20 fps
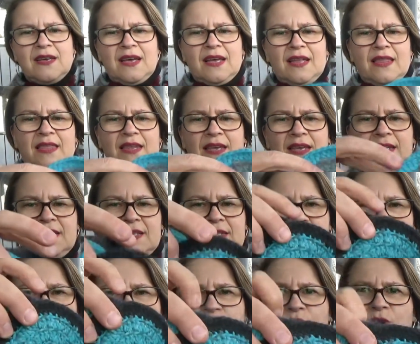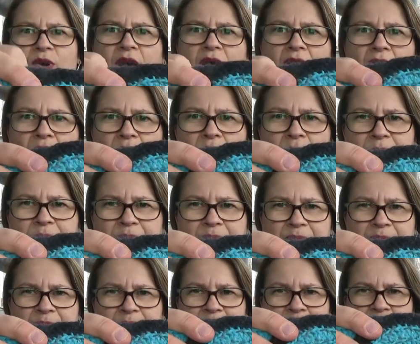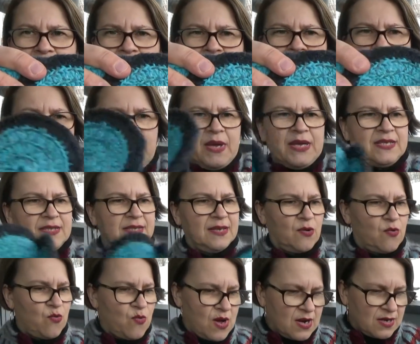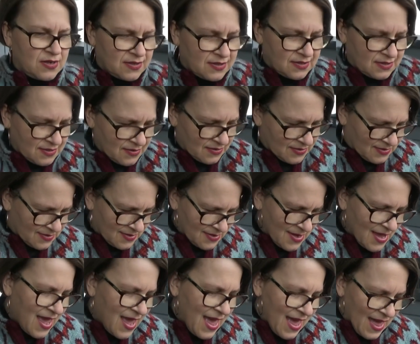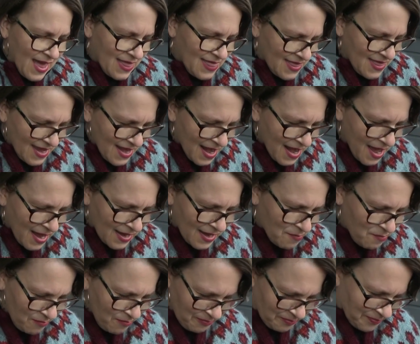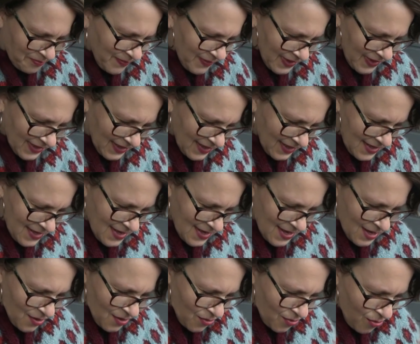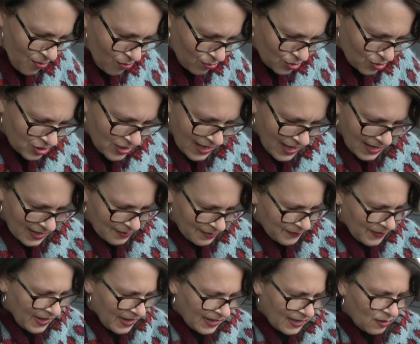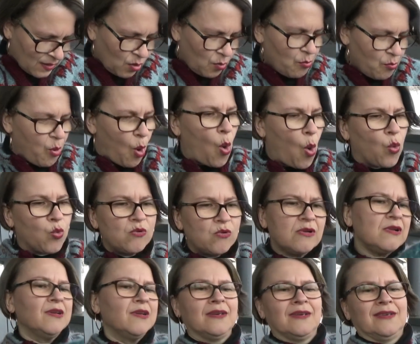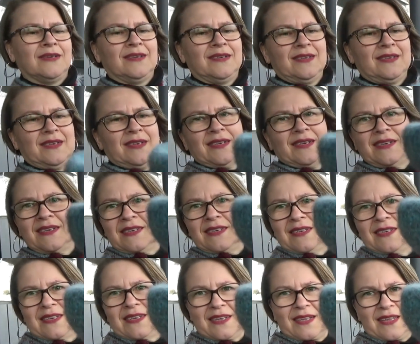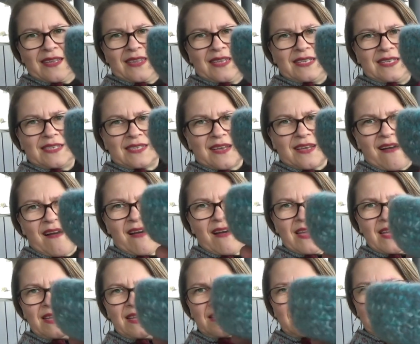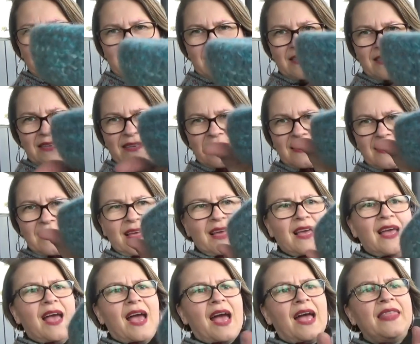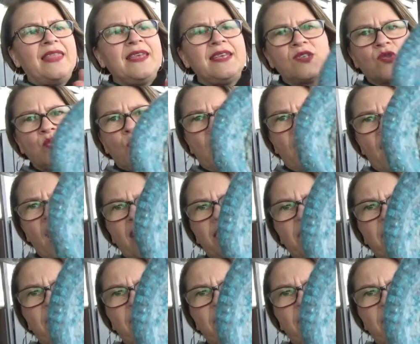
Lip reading: and these 2-color basic ones. And then I crocheted a little bowl, this kind, and this one I